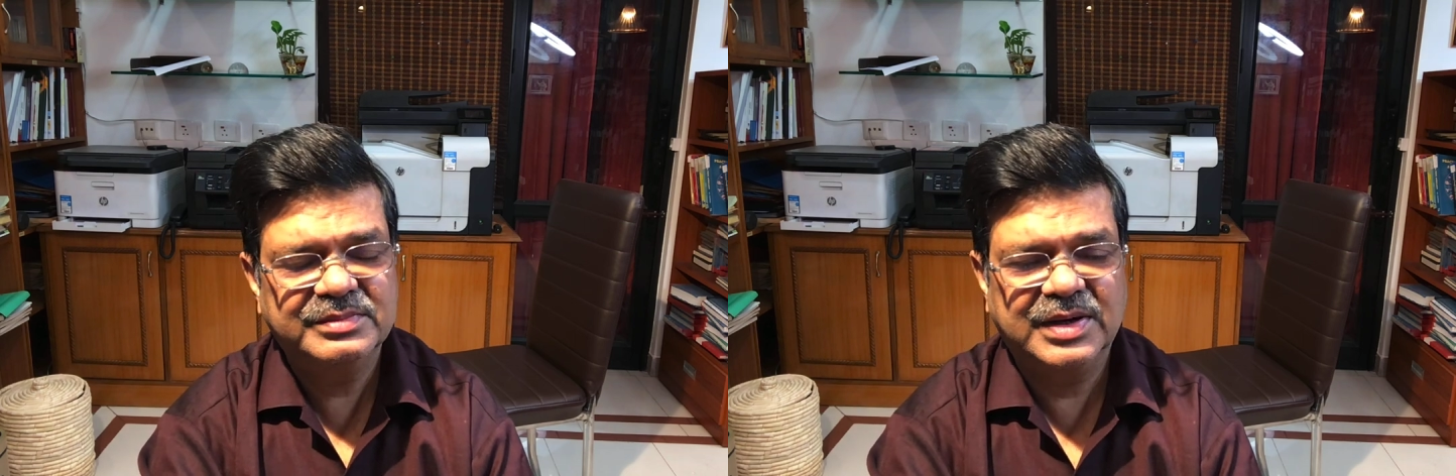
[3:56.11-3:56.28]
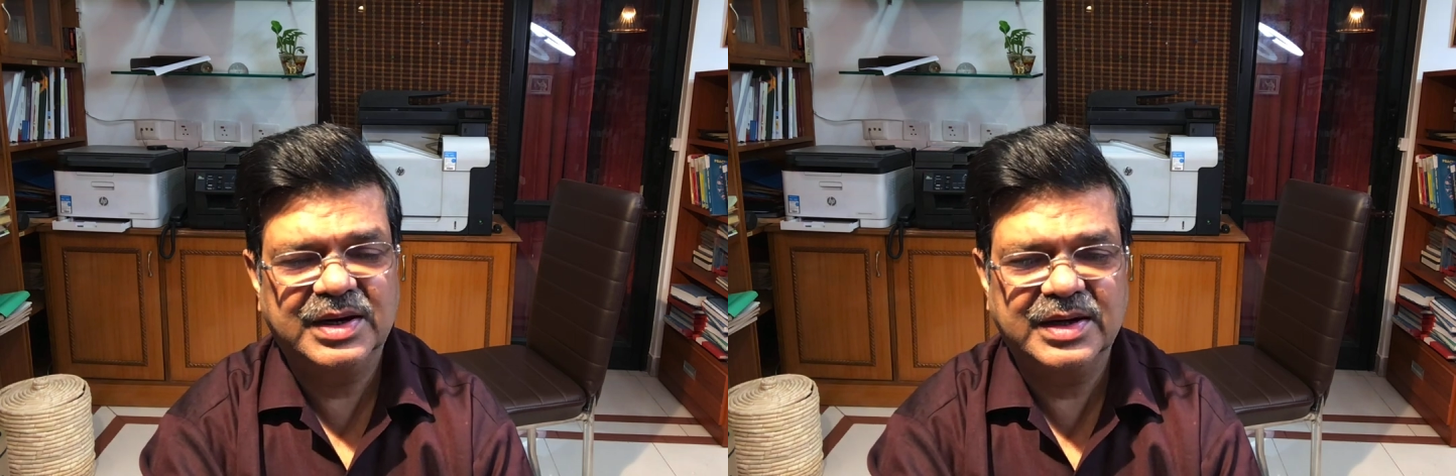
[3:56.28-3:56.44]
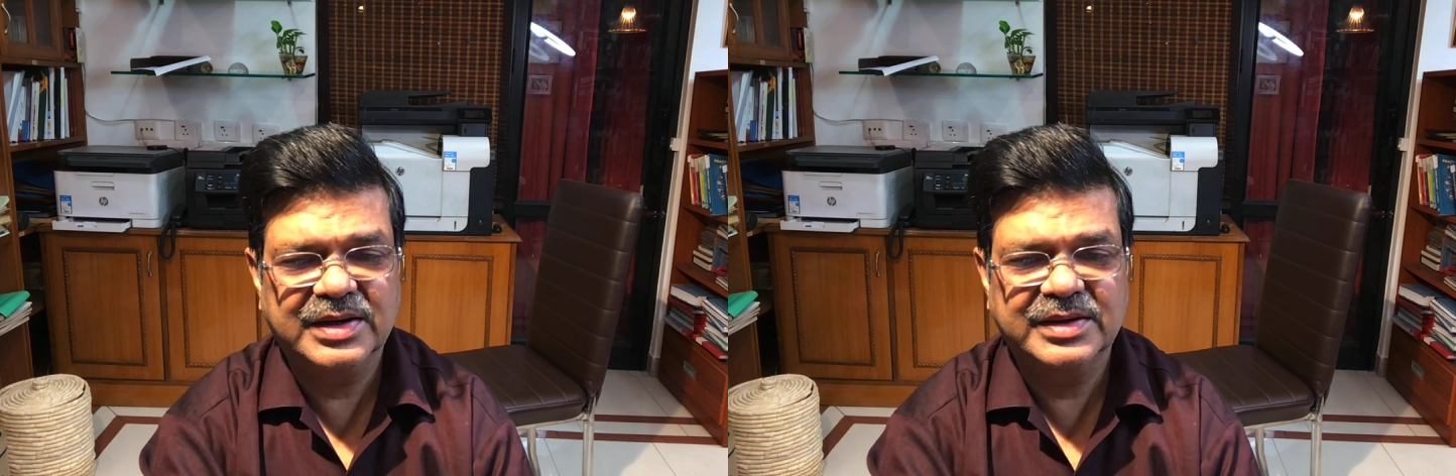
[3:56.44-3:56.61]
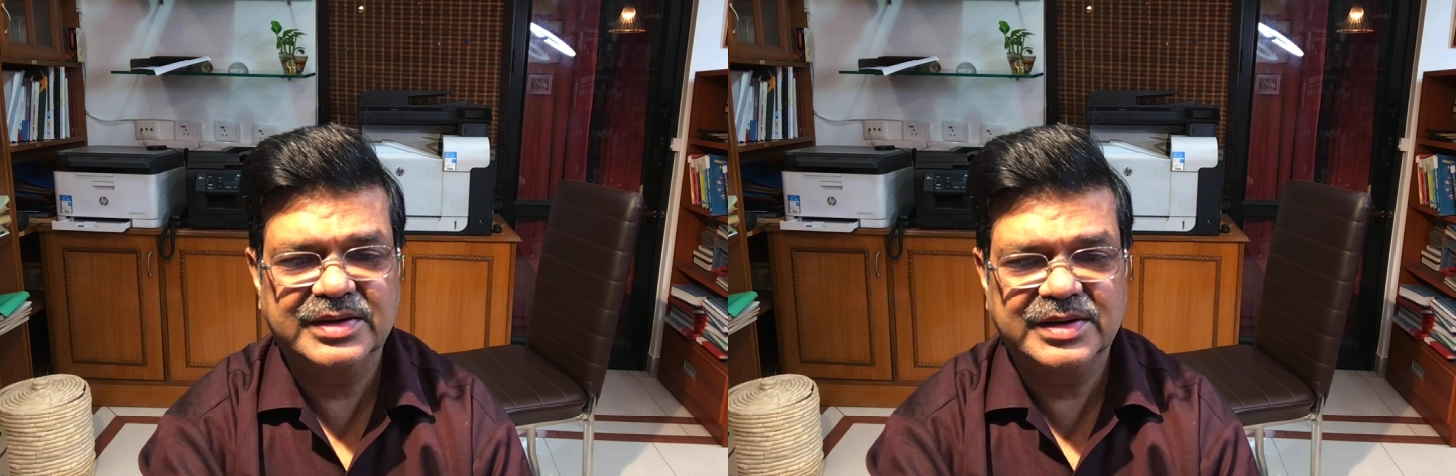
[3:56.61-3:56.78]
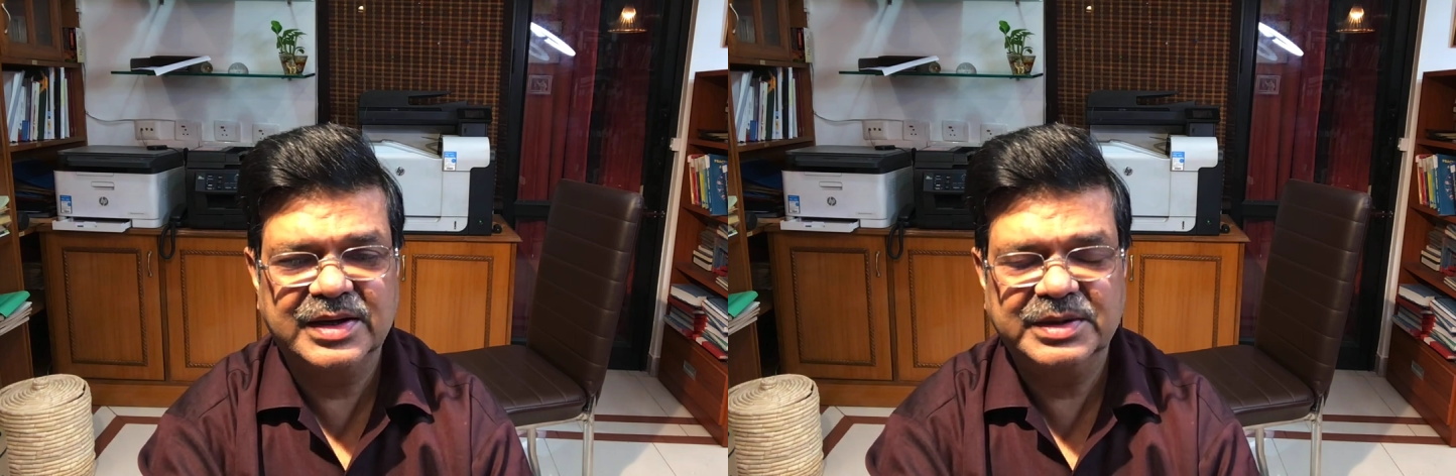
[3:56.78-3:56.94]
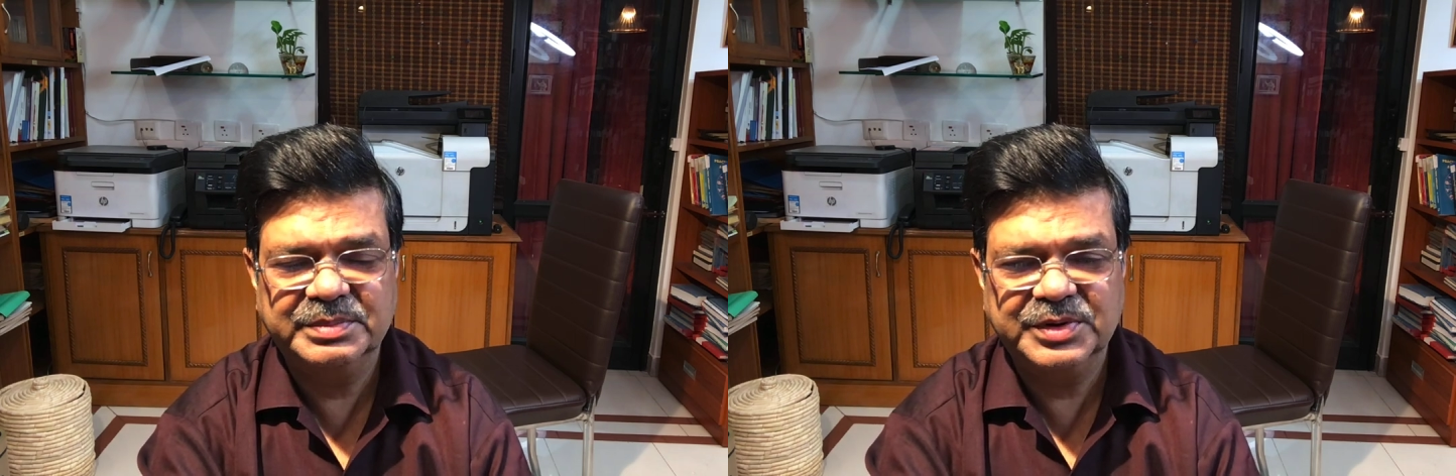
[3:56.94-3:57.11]
and
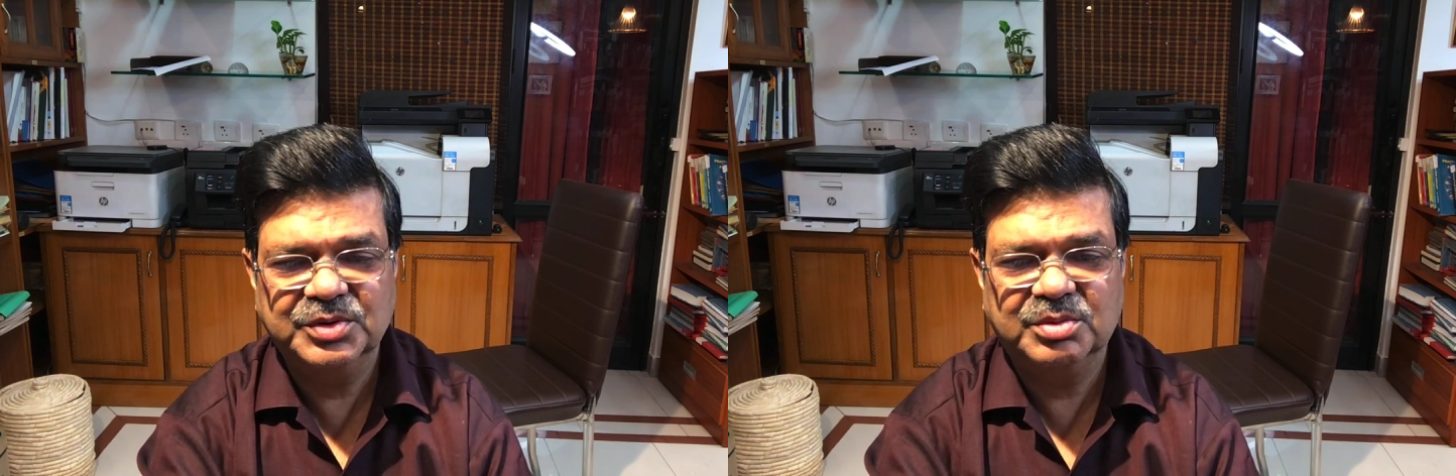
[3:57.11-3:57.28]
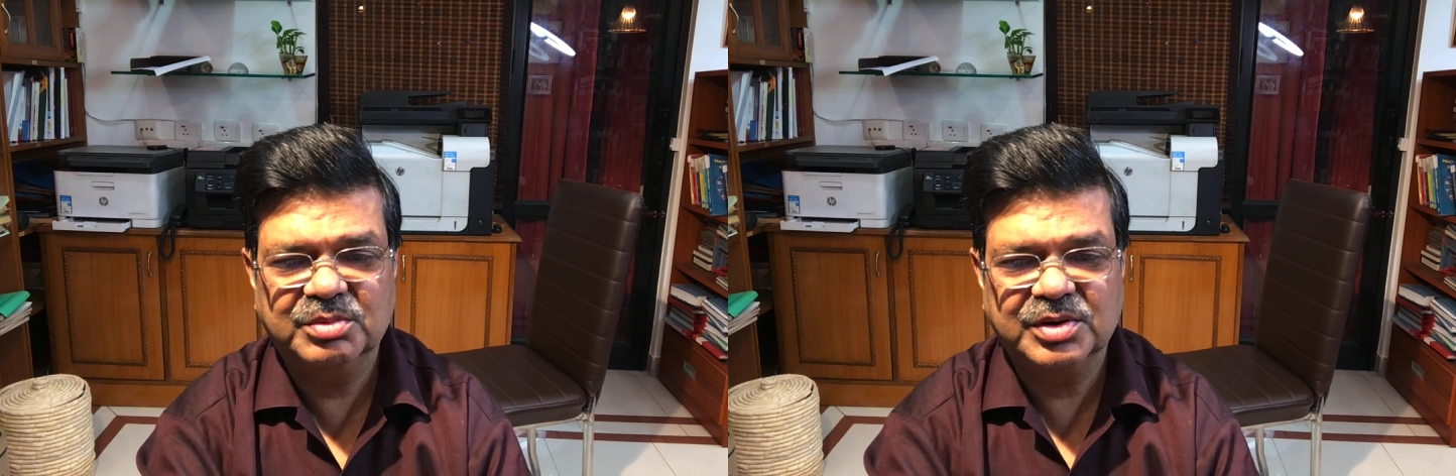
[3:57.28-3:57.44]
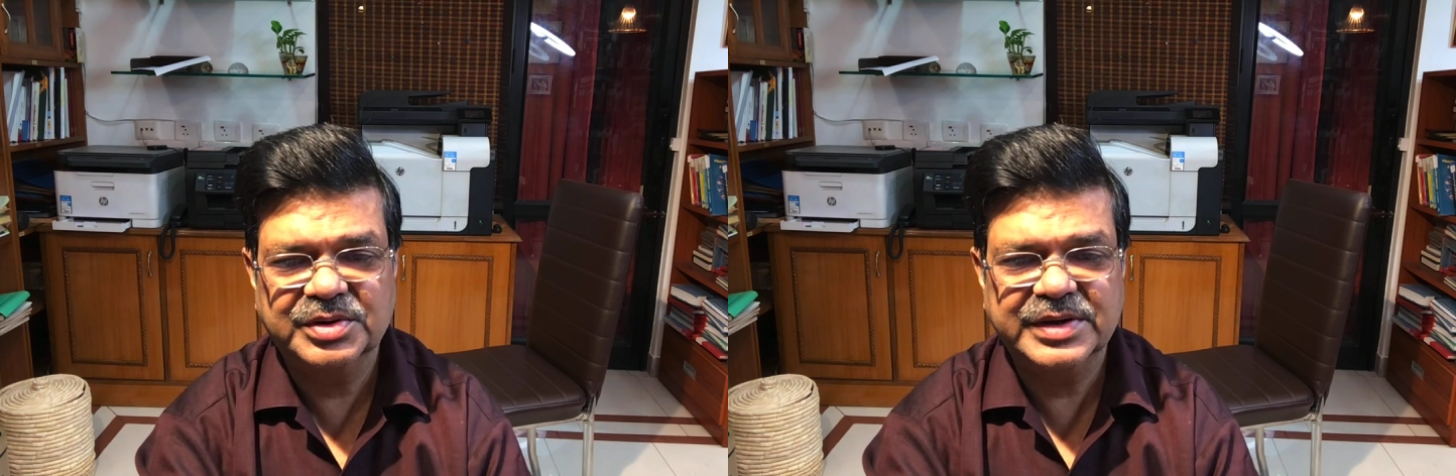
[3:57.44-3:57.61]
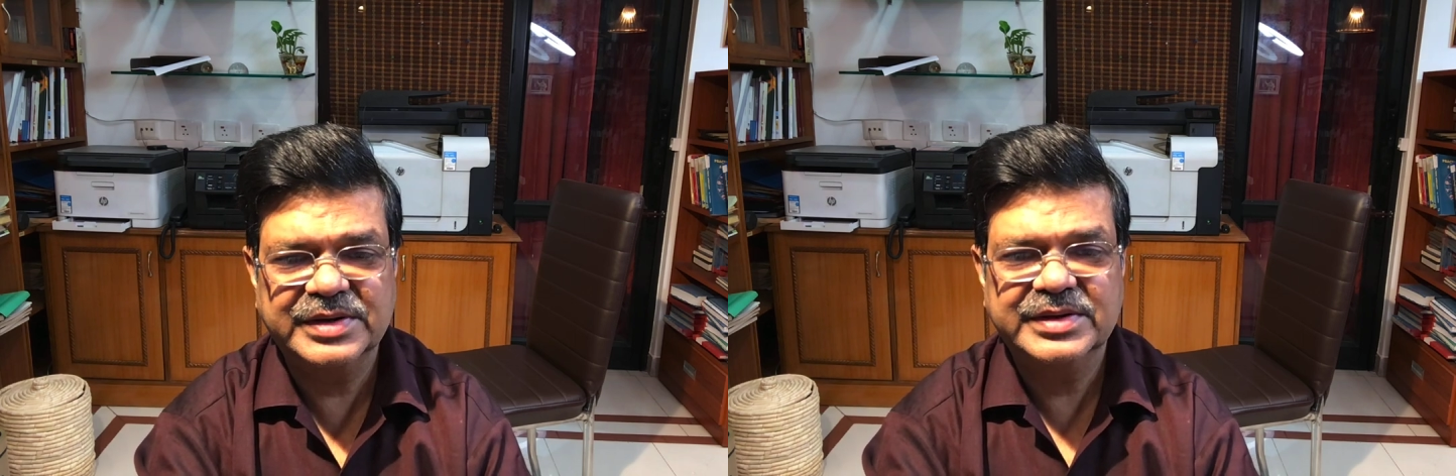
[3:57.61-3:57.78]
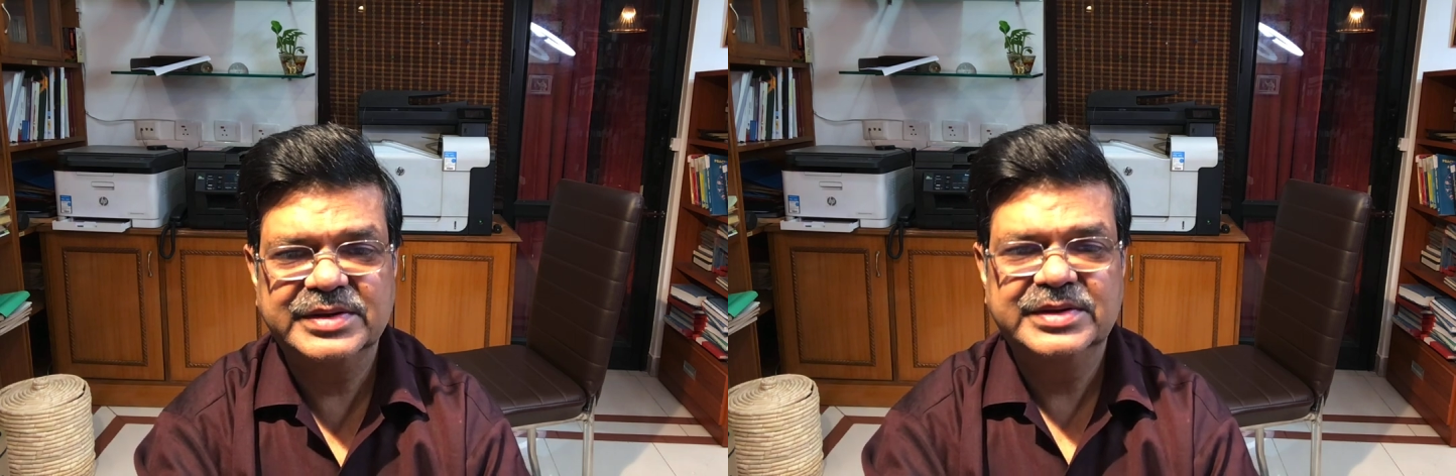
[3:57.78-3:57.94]
let me know about it.